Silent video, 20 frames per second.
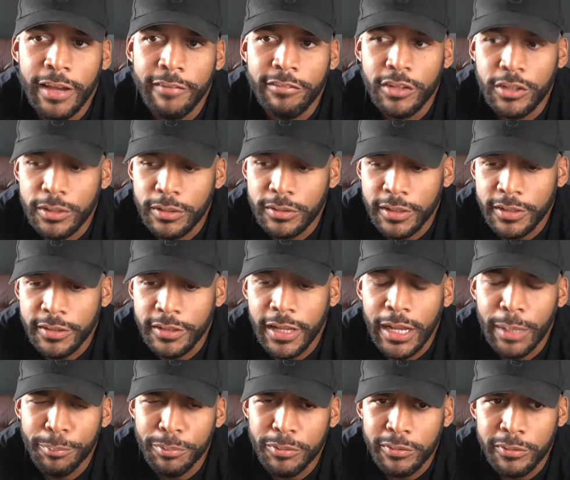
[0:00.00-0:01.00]
I've learned that the
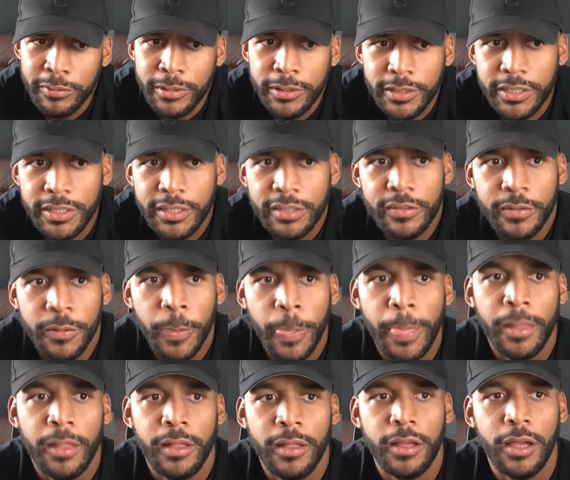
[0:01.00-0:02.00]
opportunities
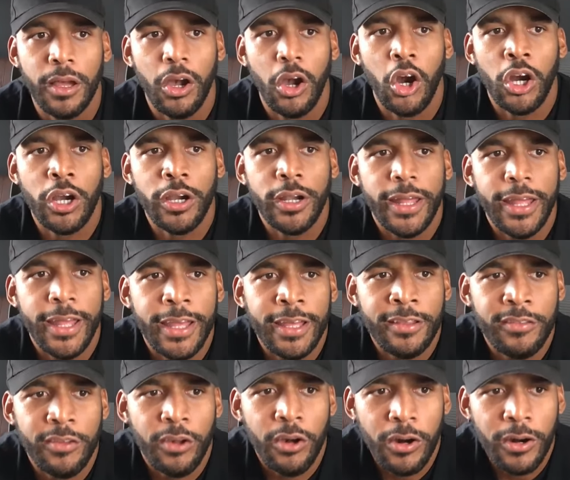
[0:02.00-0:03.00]
aren't
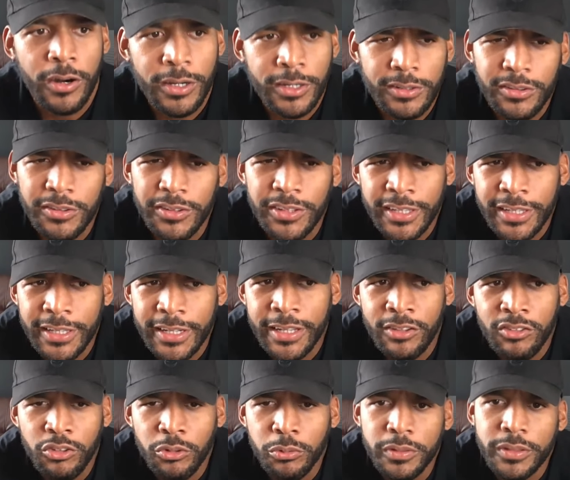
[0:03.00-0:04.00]
as hard to get
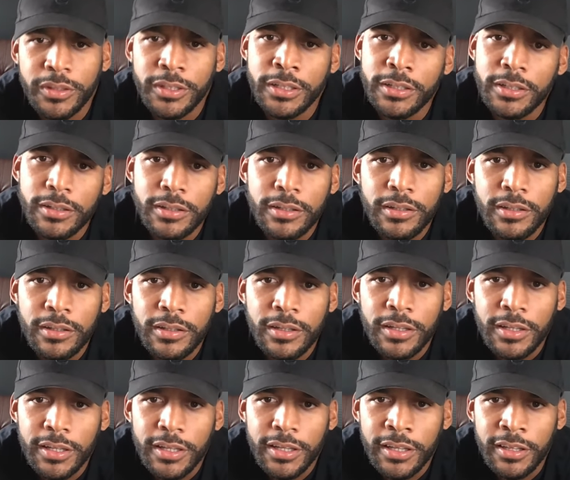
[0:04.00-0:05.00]
as you think.
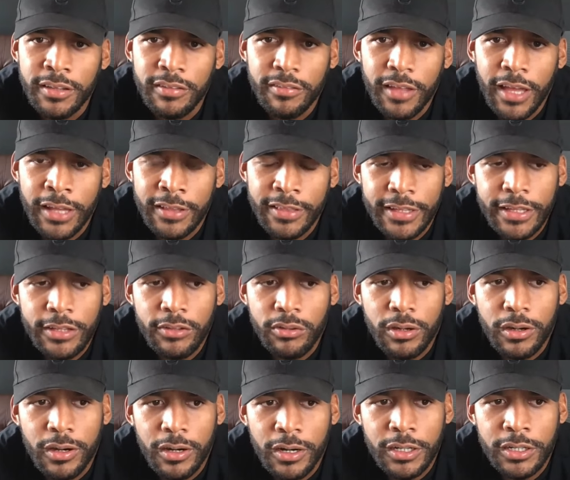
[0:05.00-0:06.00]
I think it's
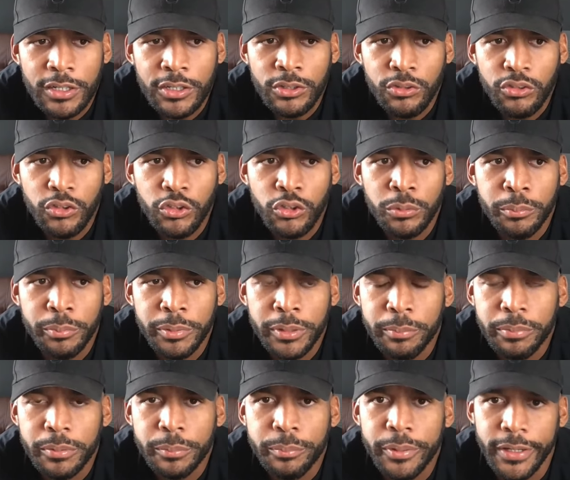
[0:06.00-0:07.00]
harder to be
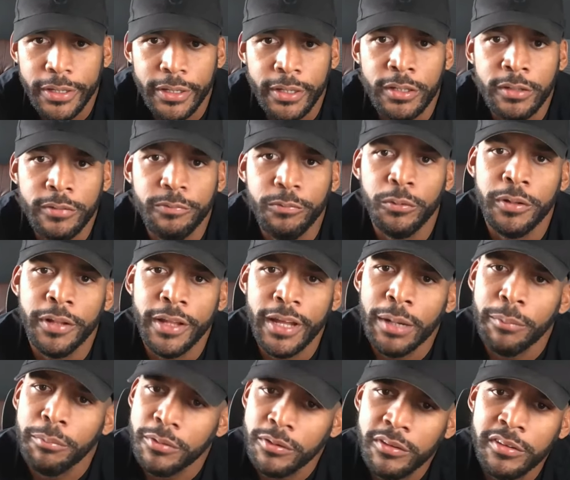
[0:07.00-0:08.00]
prepared for the
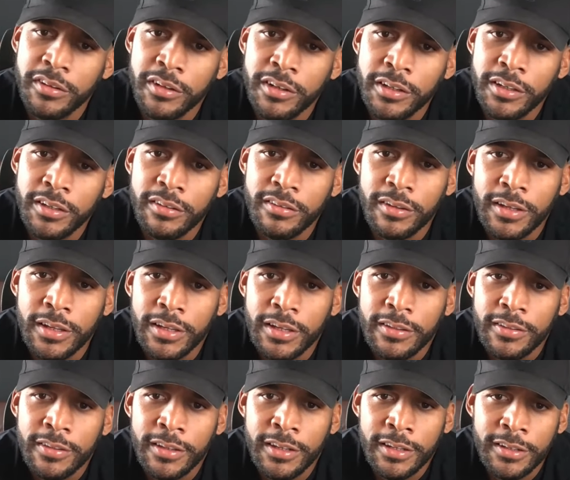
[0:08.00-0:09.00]
opportunities
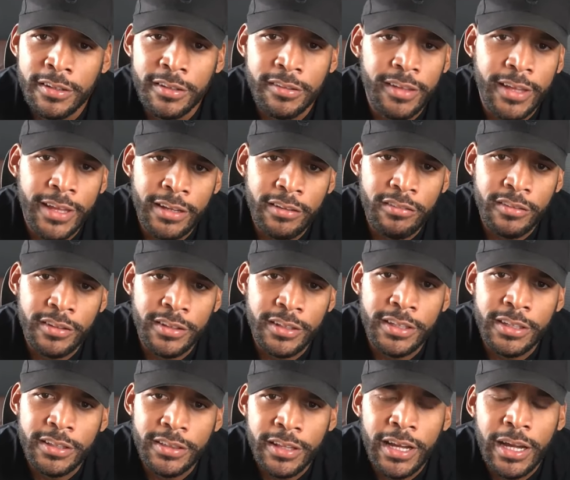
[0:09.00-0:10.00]
than it is to actually
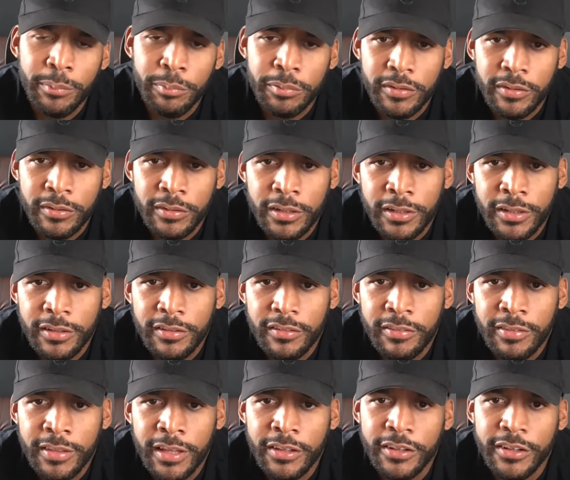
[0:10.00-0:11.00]
get the
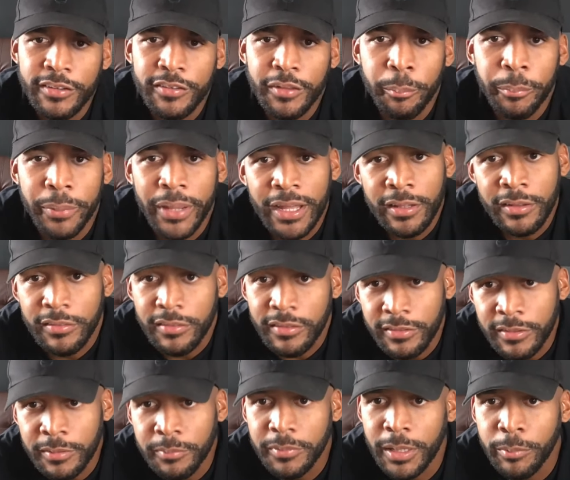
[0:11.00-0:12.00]
opportunities. Now, there is a balance,
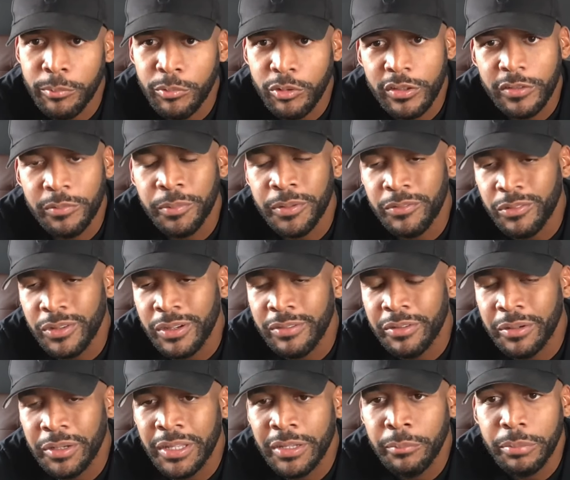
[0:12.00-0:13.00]
because sometimes you can spend
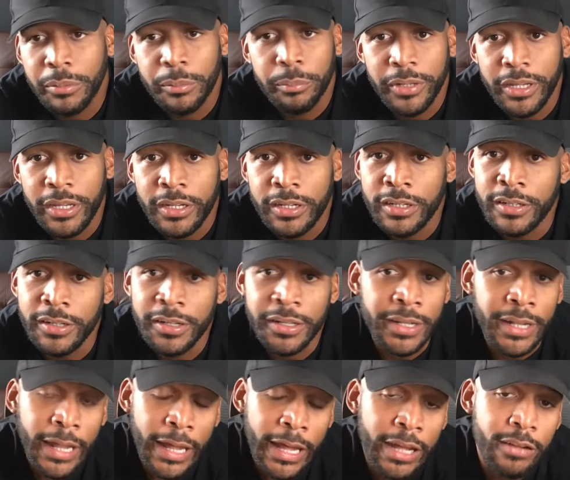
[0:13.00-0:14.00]
forever getting prepared
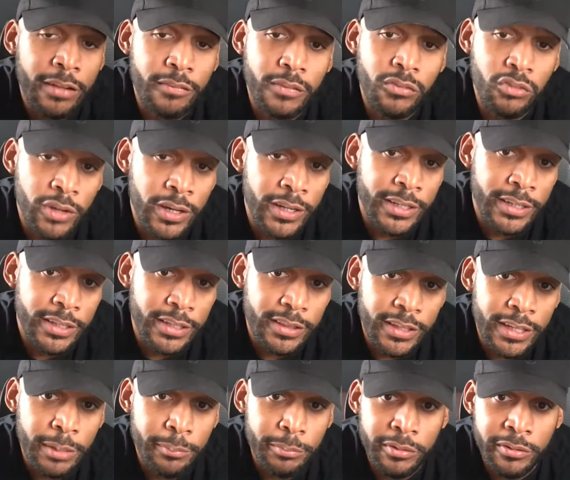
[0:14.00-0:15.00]
and not try to get
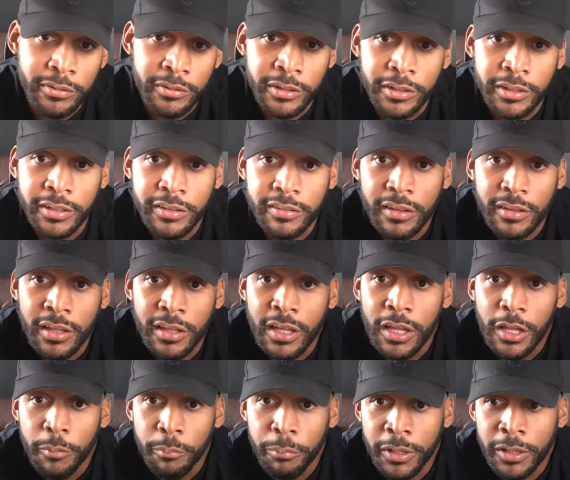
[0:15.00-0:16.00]
the opportunities.
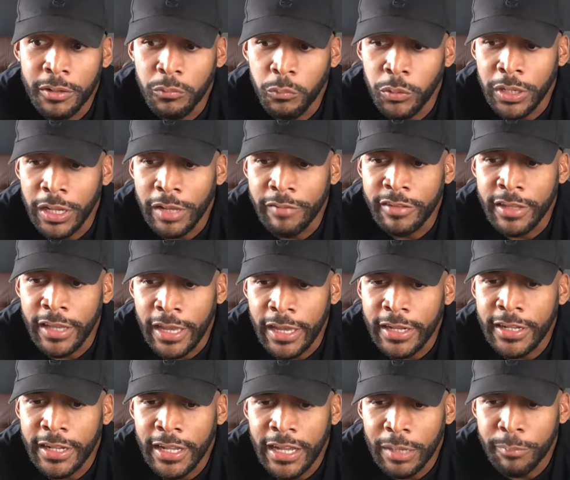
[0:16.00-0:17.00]
But when I've
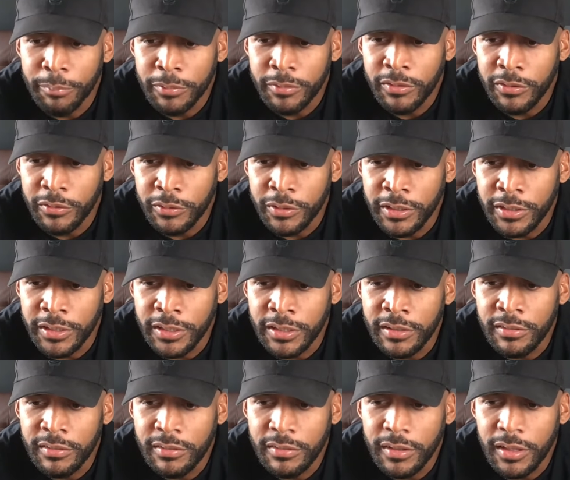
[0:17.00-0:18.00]
gotten the
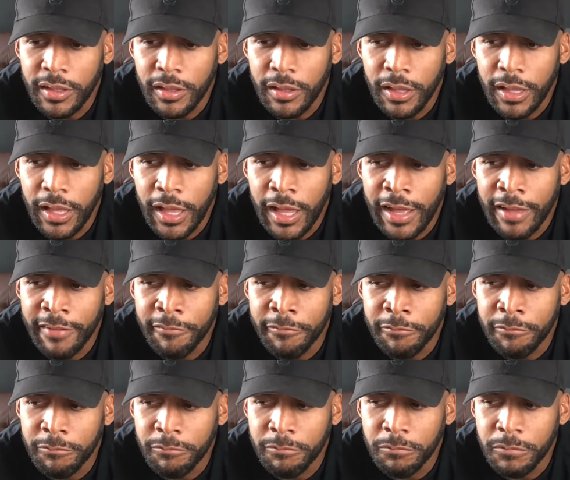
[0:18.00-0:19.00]
opportunities,
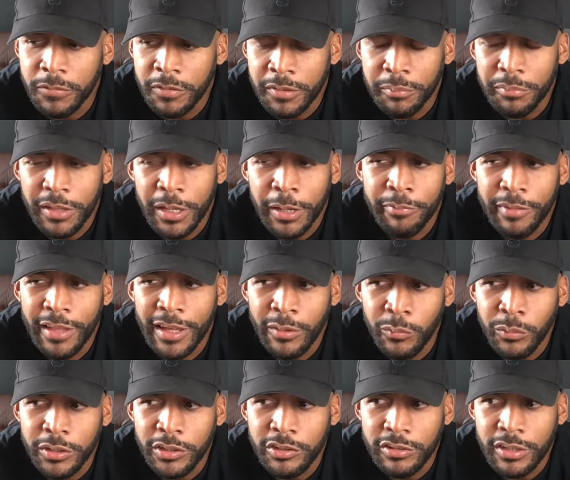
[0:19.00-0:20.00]
sometimes I
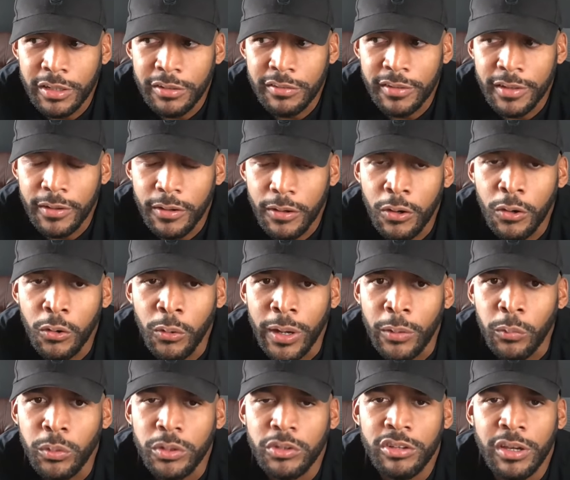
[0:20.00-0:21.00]
wished, I was like, oh,
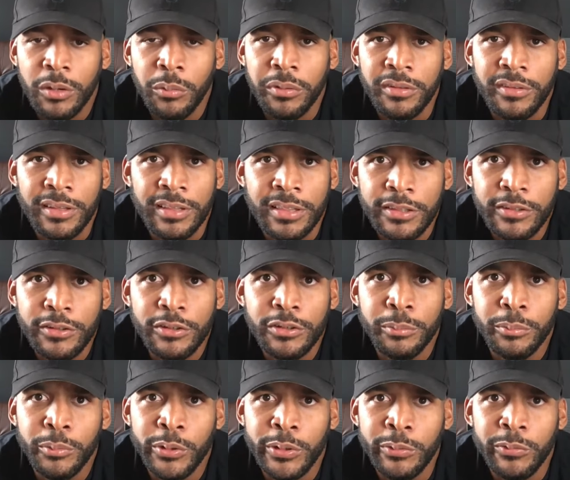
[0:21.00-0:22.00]
I wish I was a
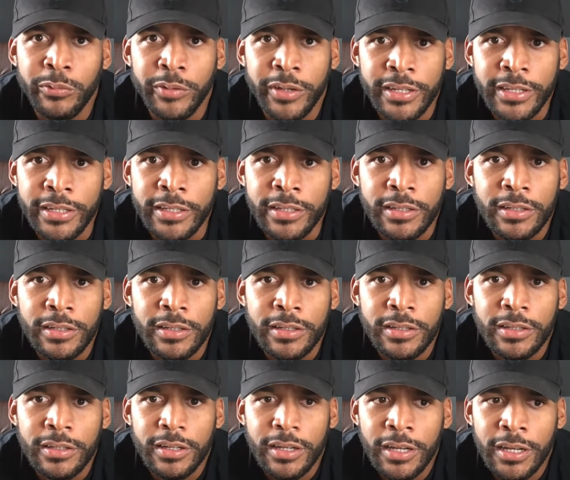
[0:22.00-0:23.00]
little more ready
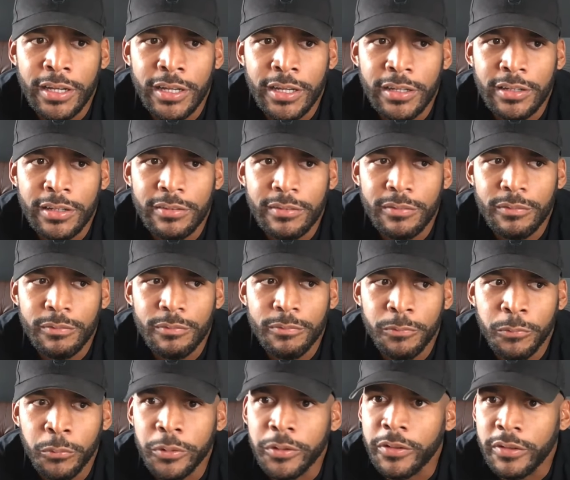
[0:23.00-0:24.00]

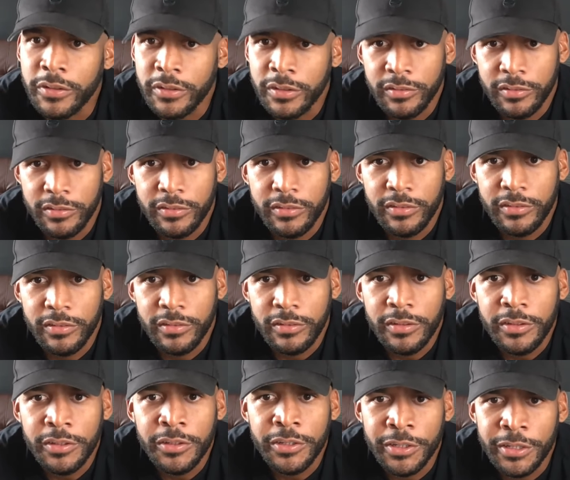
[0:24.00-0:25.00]
for this.
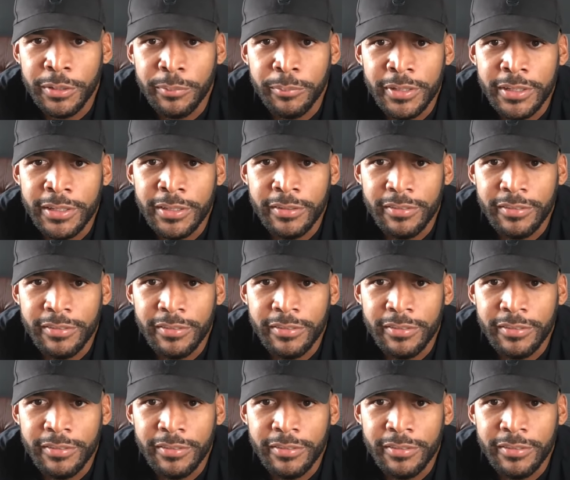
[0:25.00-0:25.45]
You know what I mean?